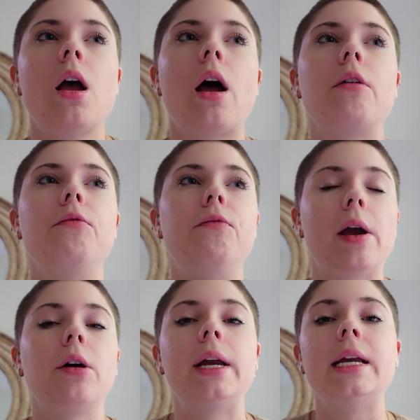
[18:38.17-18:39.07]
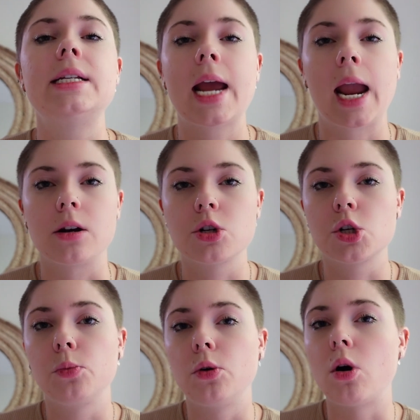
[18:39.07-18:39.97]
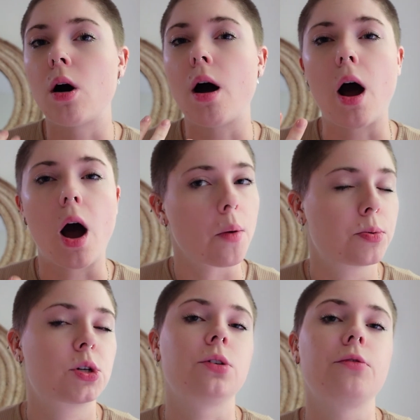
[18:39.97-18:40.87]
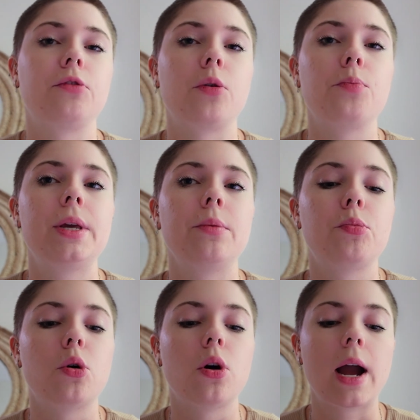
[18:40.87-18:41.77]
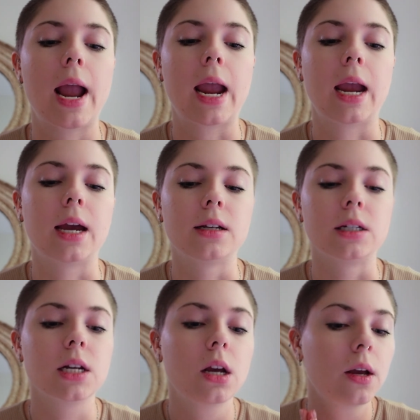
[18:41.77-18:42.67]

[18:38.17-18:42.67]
a very tangible option for people, and